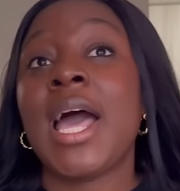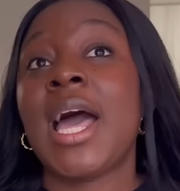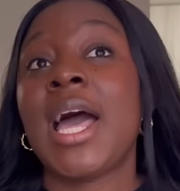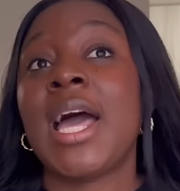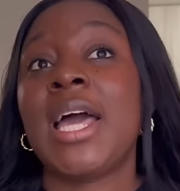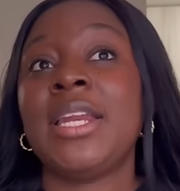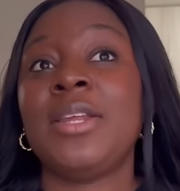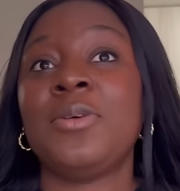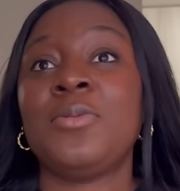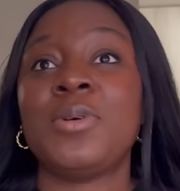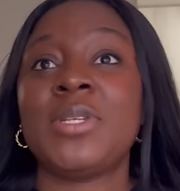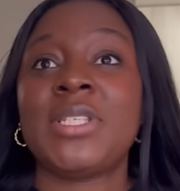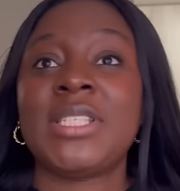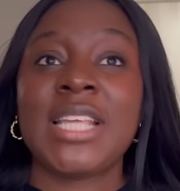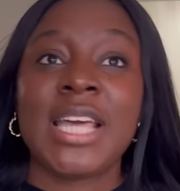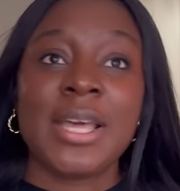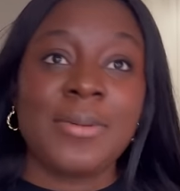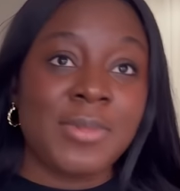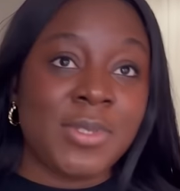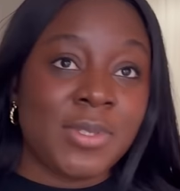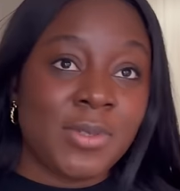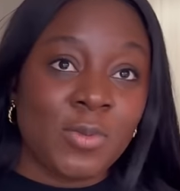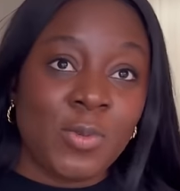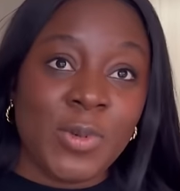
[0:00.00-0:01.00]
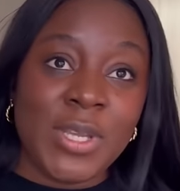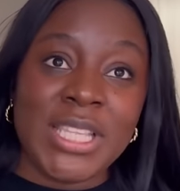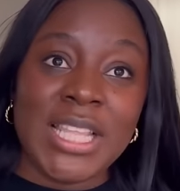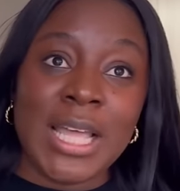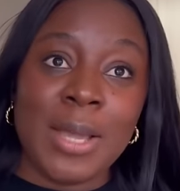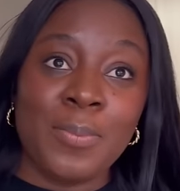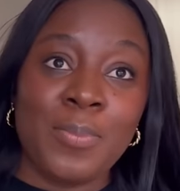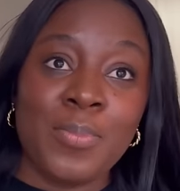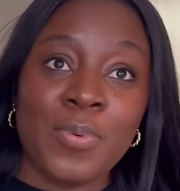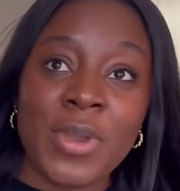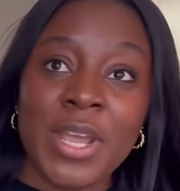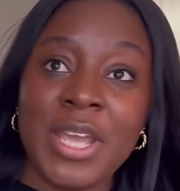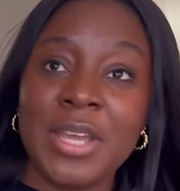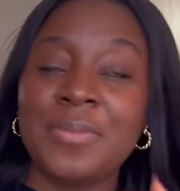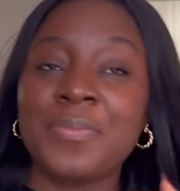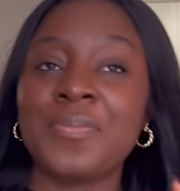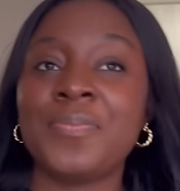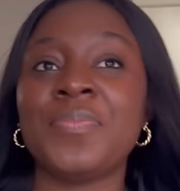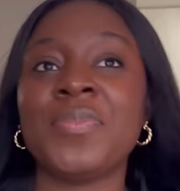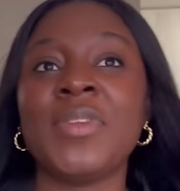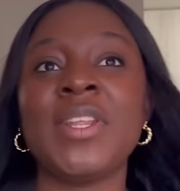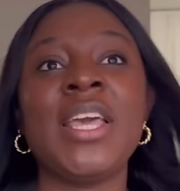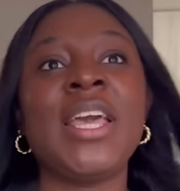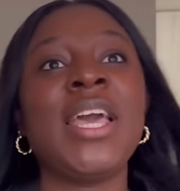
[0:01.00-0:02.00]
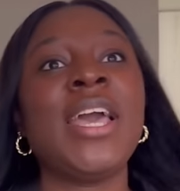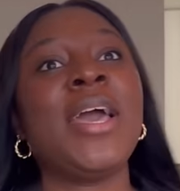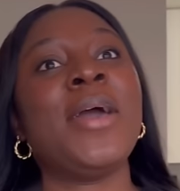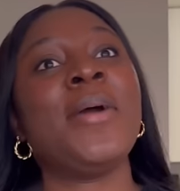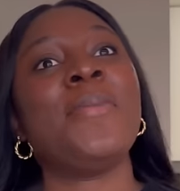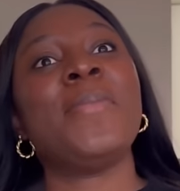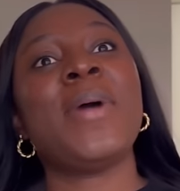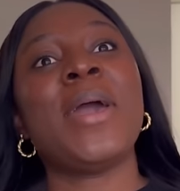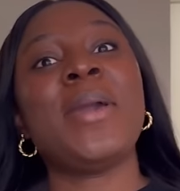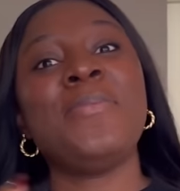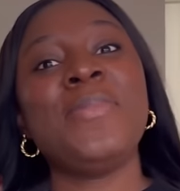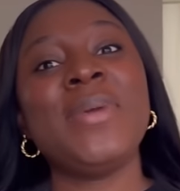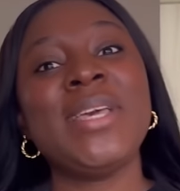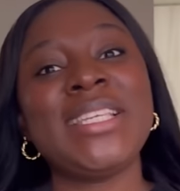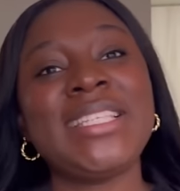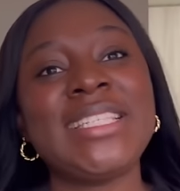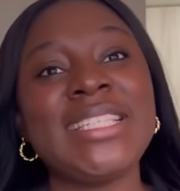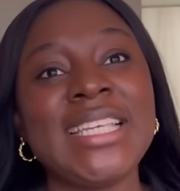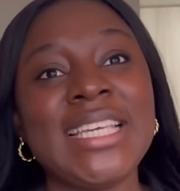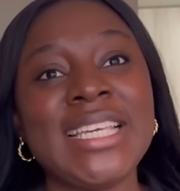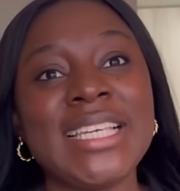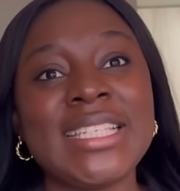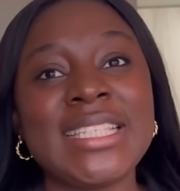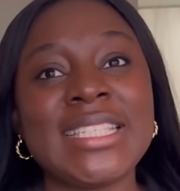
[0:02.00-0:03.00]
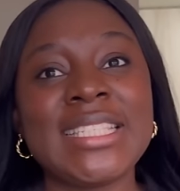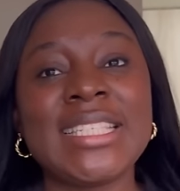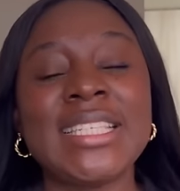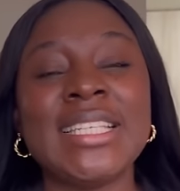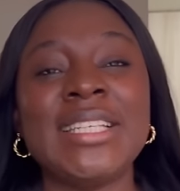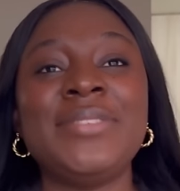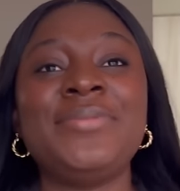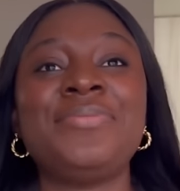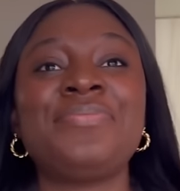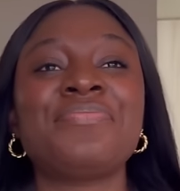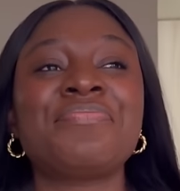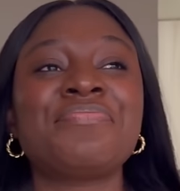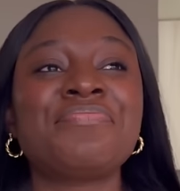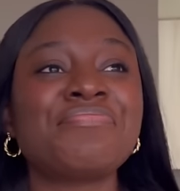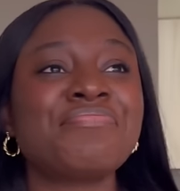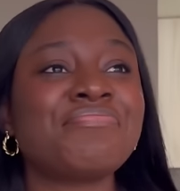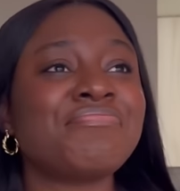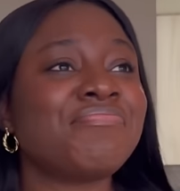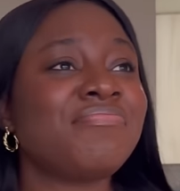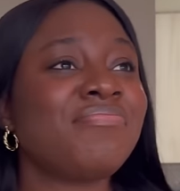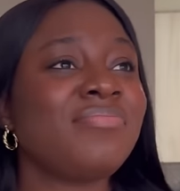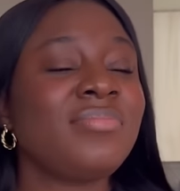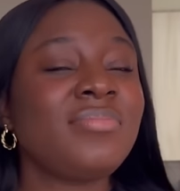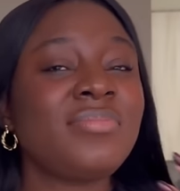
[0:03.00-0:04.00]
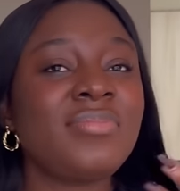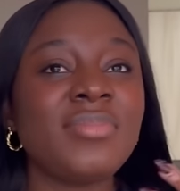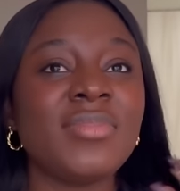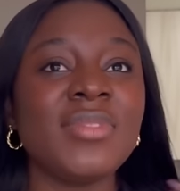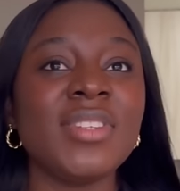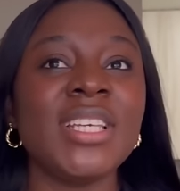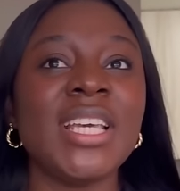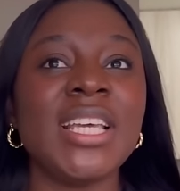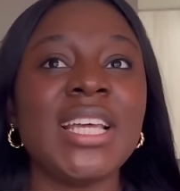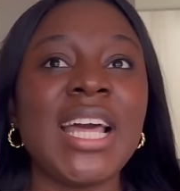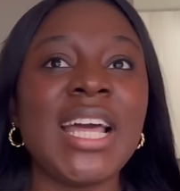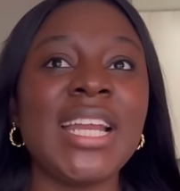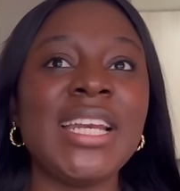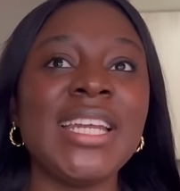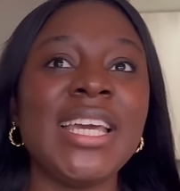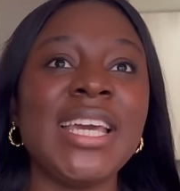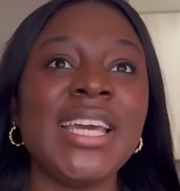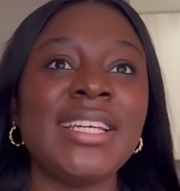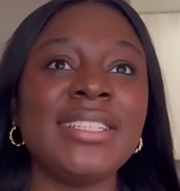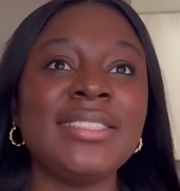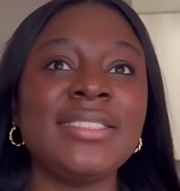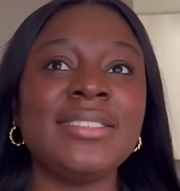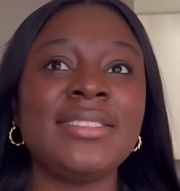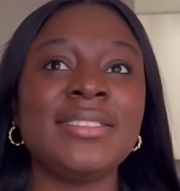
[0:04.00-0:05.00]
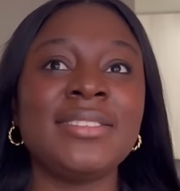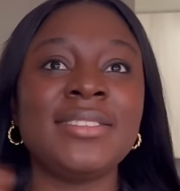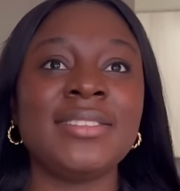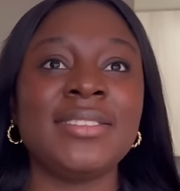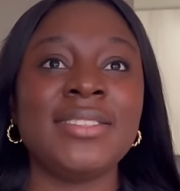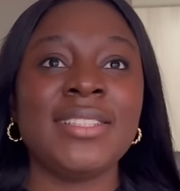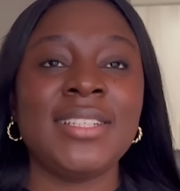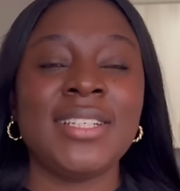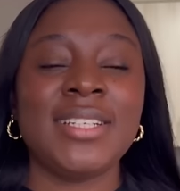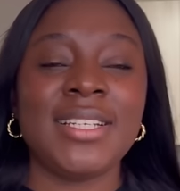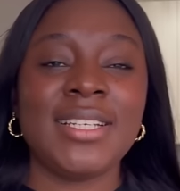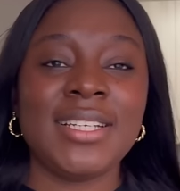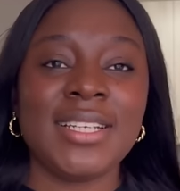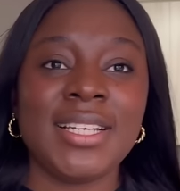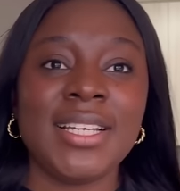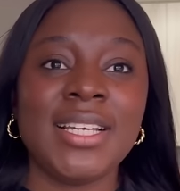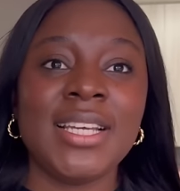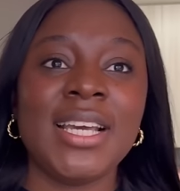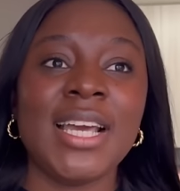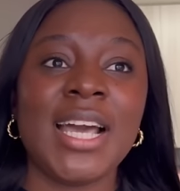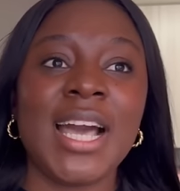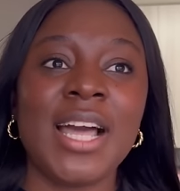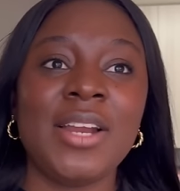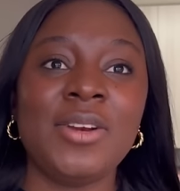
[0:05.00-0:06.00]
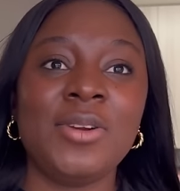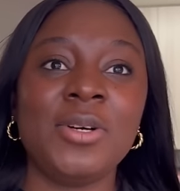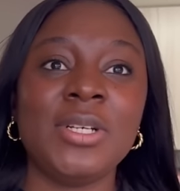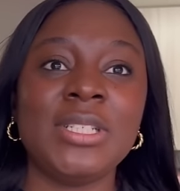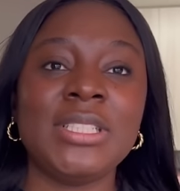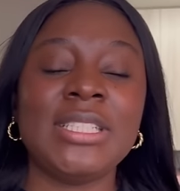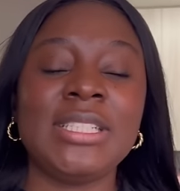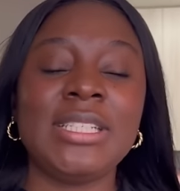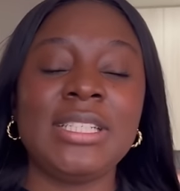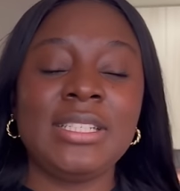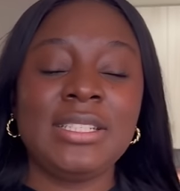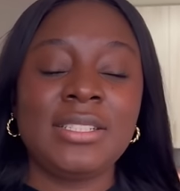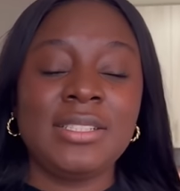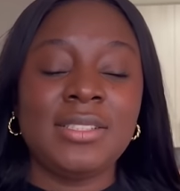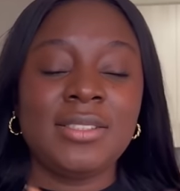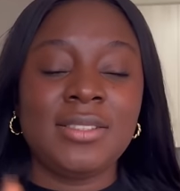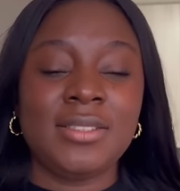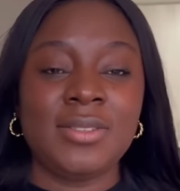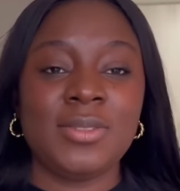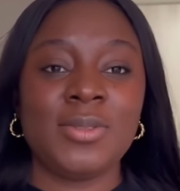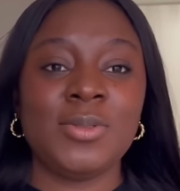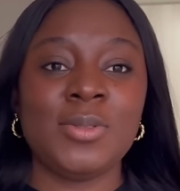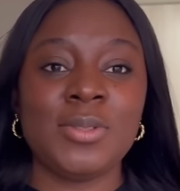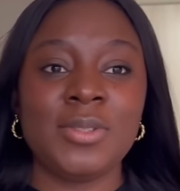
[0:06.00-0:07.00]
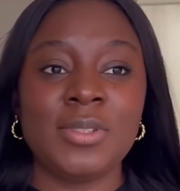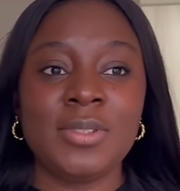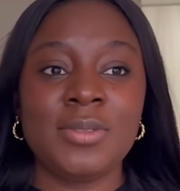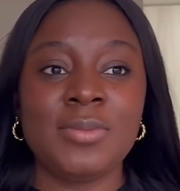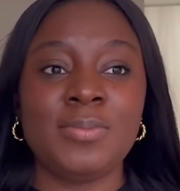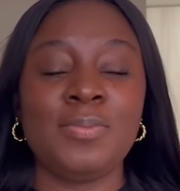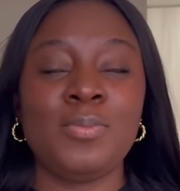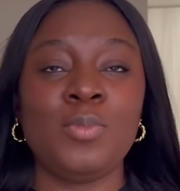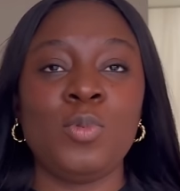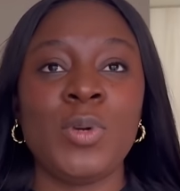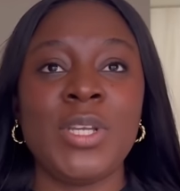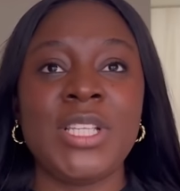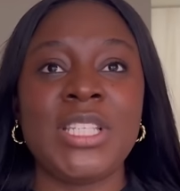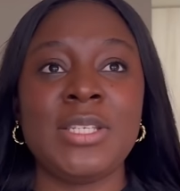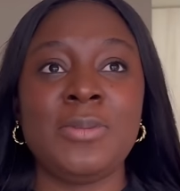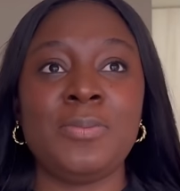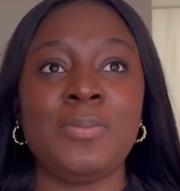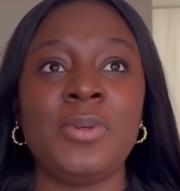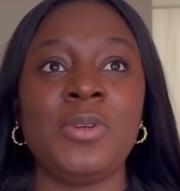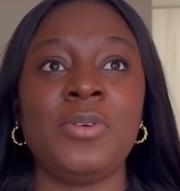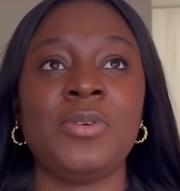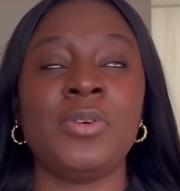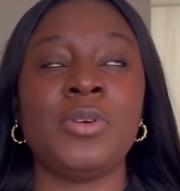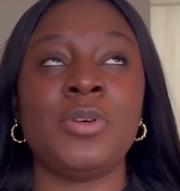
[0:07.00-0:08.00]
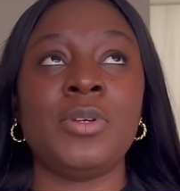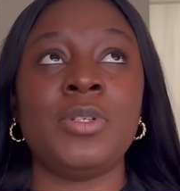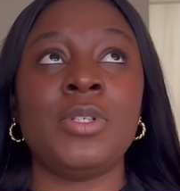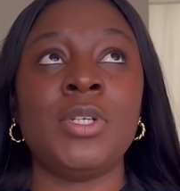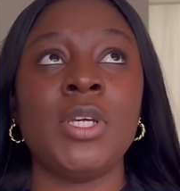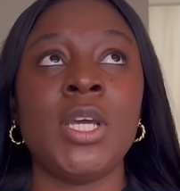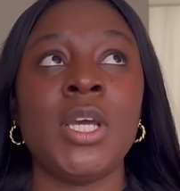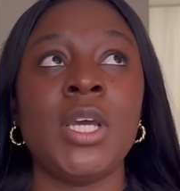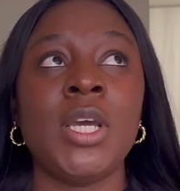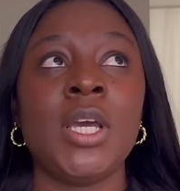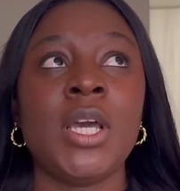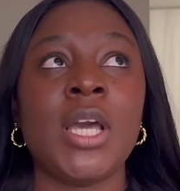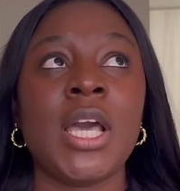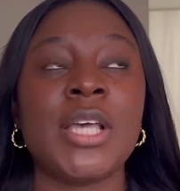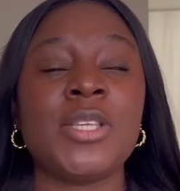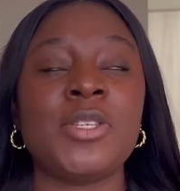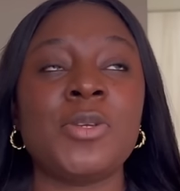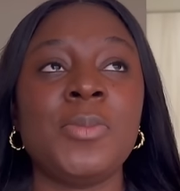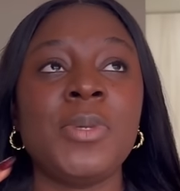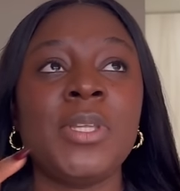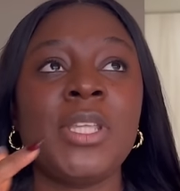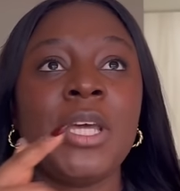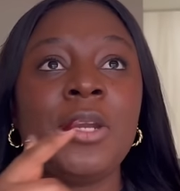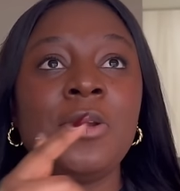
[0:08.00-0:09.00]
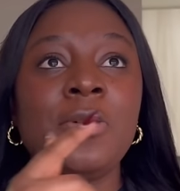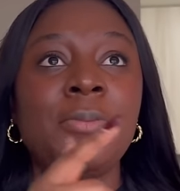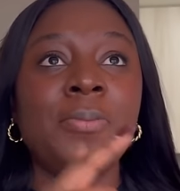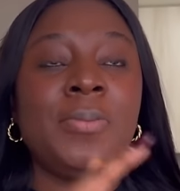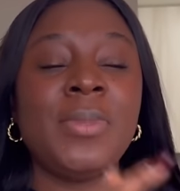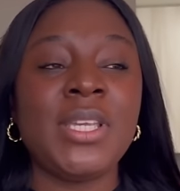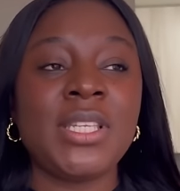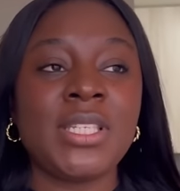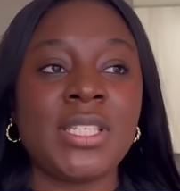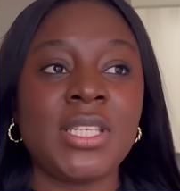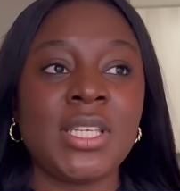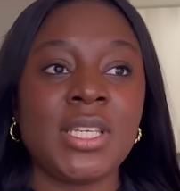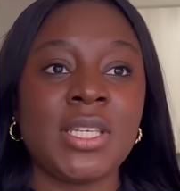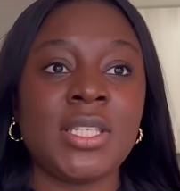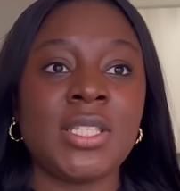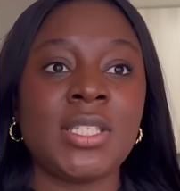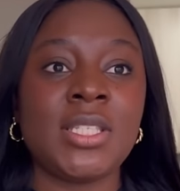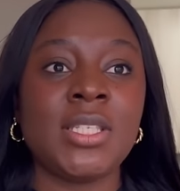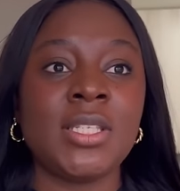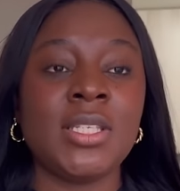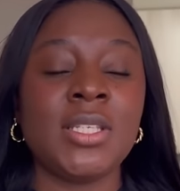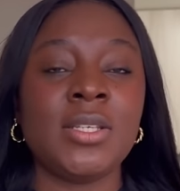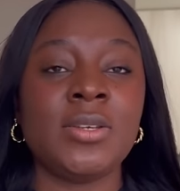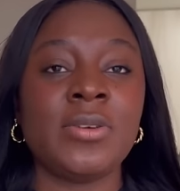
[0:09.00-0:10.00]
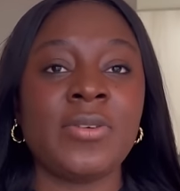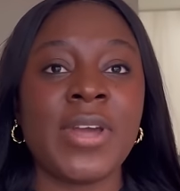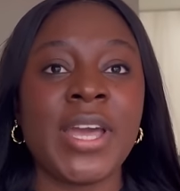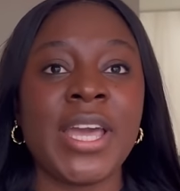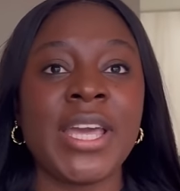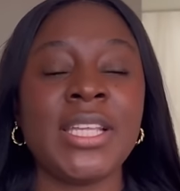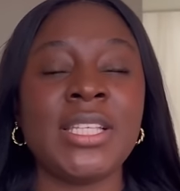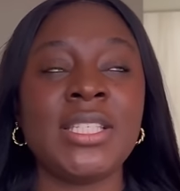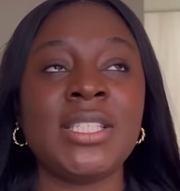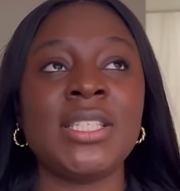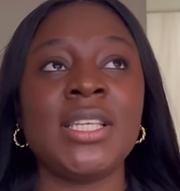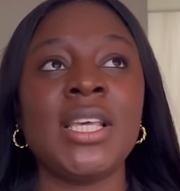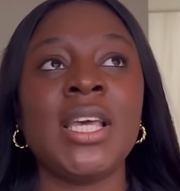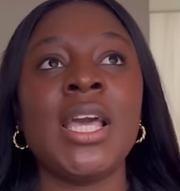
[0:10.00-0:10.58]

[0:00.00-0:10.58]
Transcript: And it was time to wait and pray. By May 6th, and then along the whole waiting period, I submitted on May 6th, right?